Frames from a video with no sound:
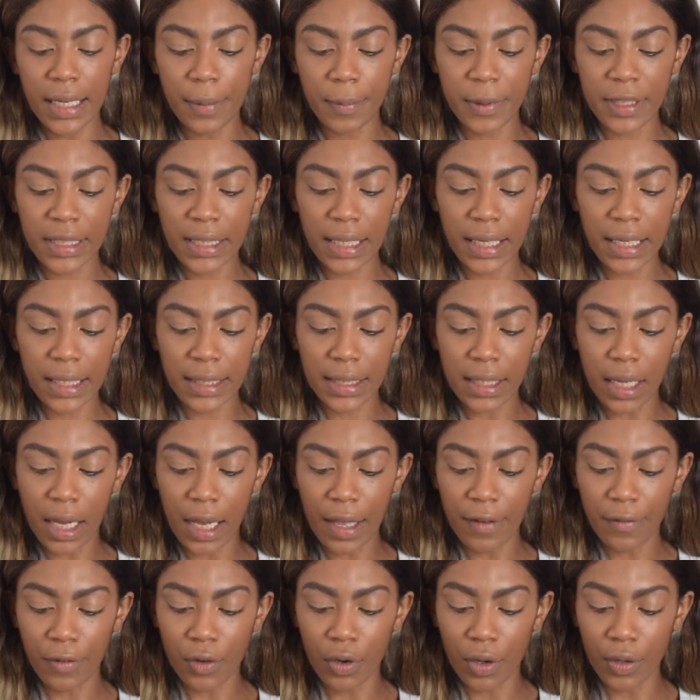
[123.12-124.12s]
lipsticks,
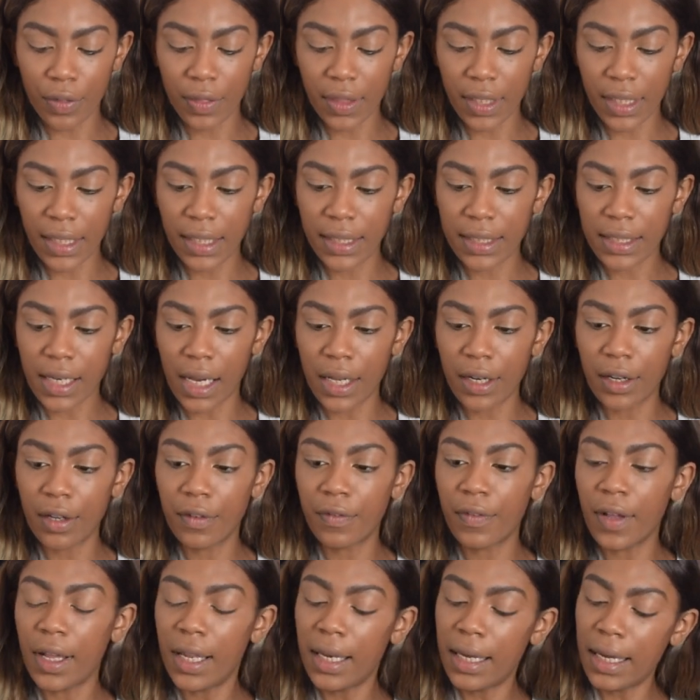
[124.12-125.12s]
I've got these kind
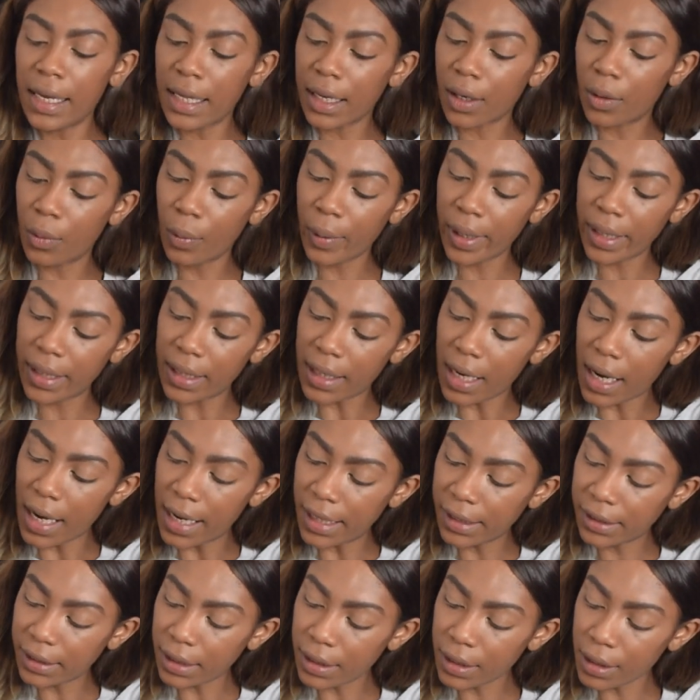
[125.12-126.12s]
of liquid
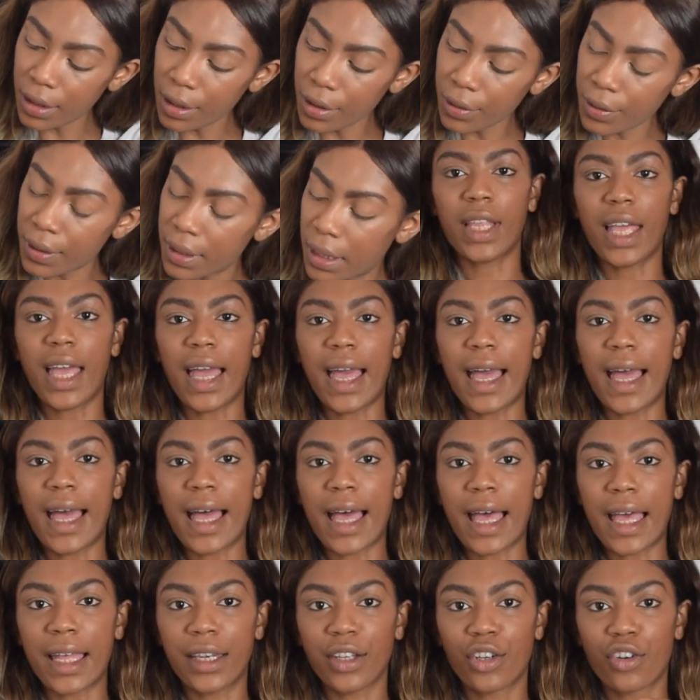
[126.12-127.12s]
eyeshadows
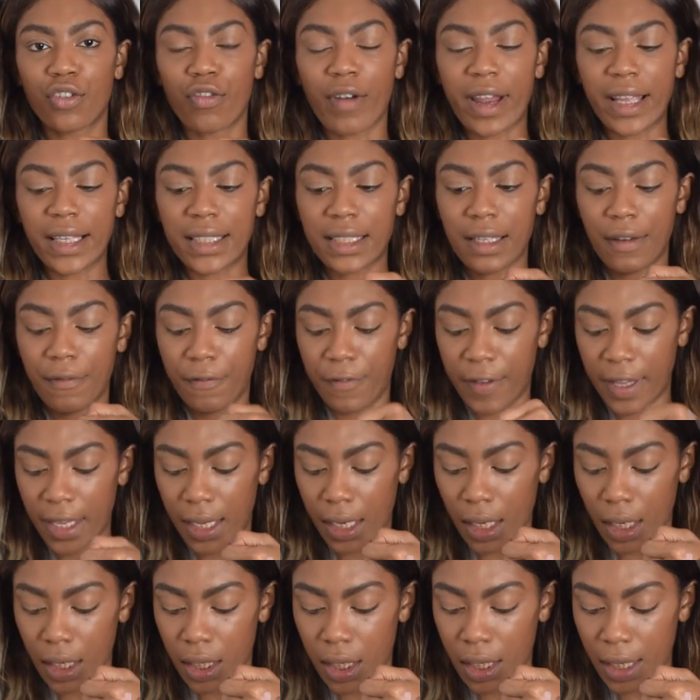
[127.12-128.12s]
and create
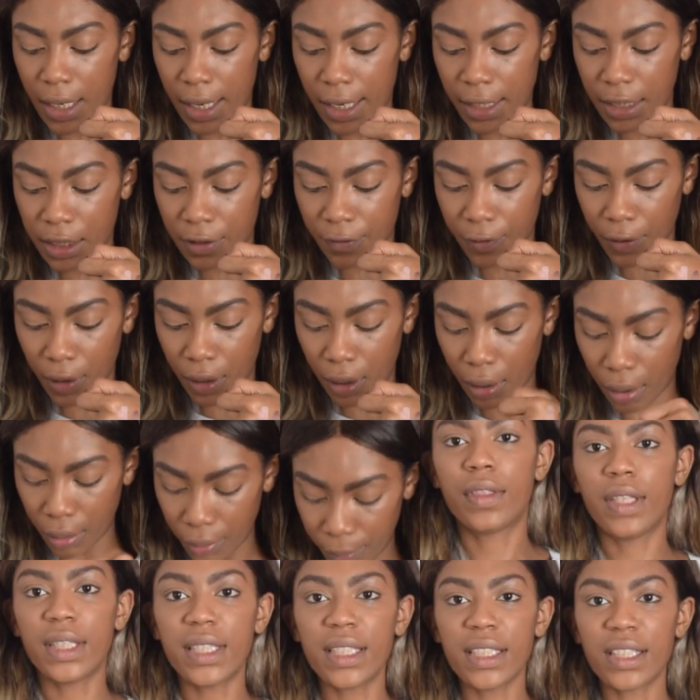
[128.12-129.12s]
something nice for
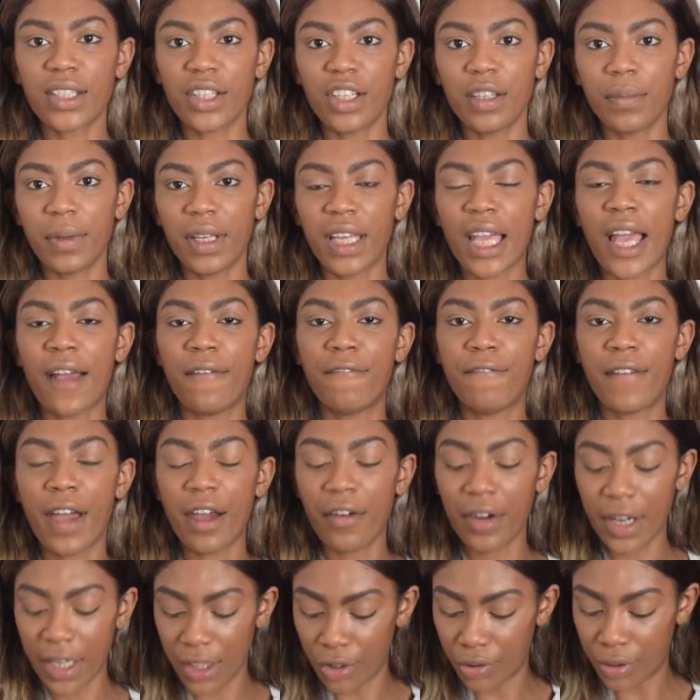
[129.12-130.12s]
you. This is going to be a
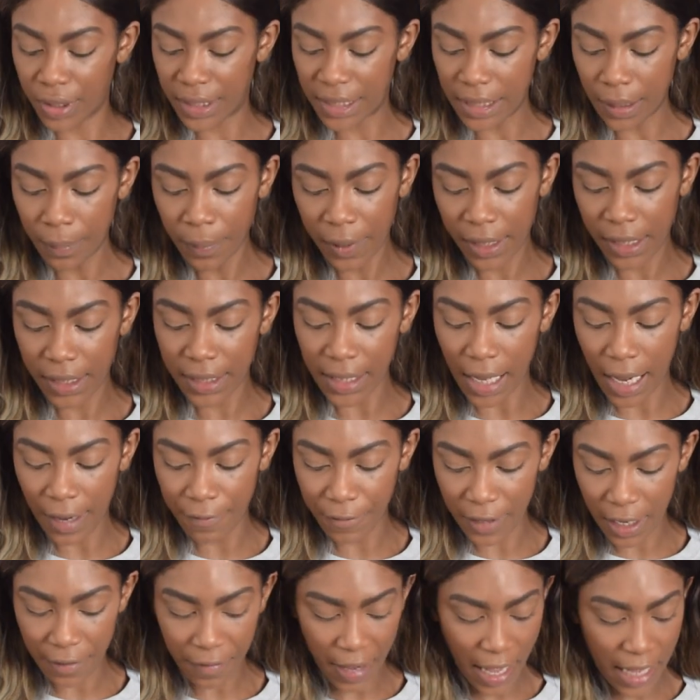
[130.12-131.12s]
very interesting because
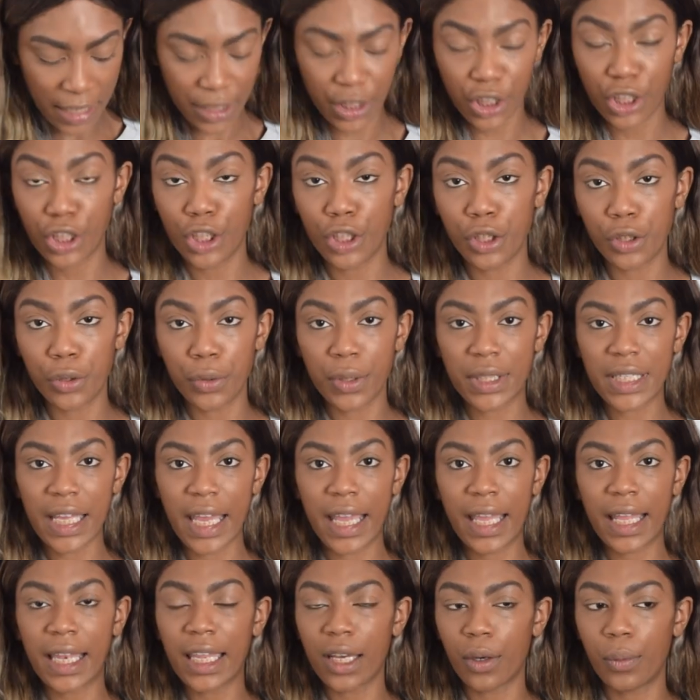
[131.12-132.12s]
I've never actually used
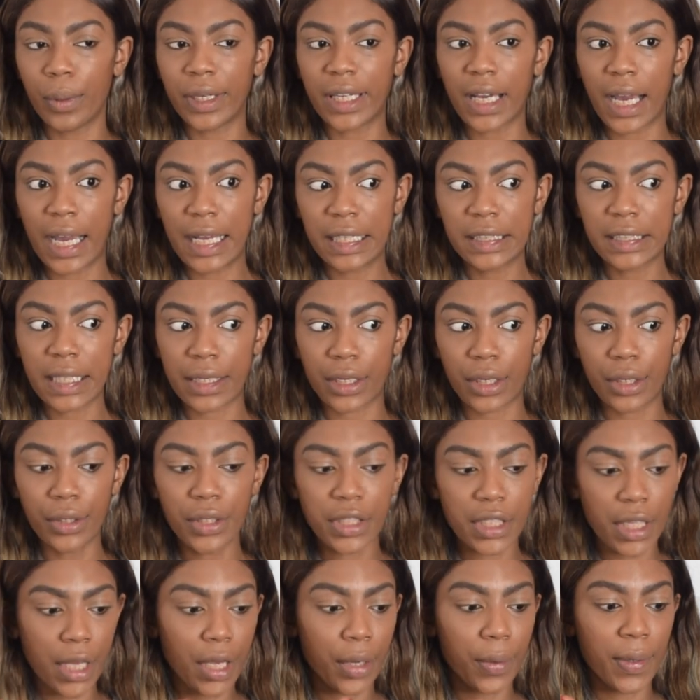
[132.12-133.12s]
a liquid
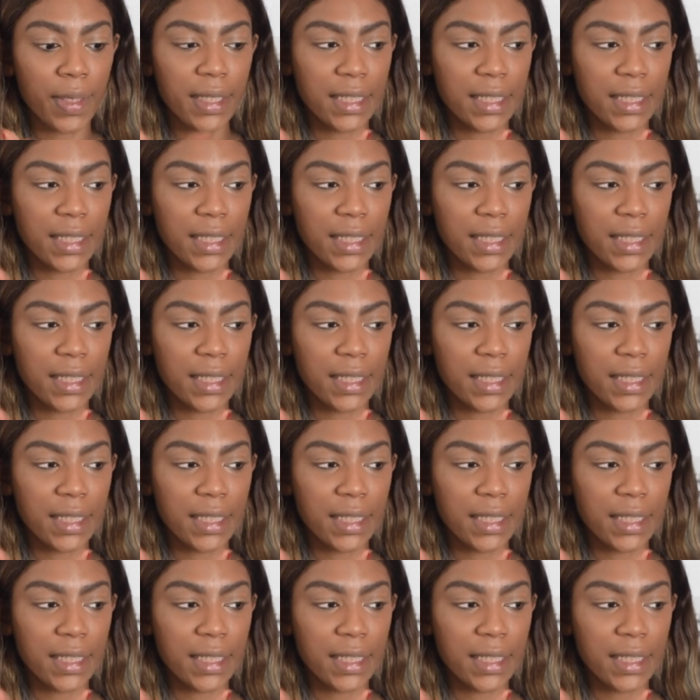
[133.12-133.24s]
eyeshadow, so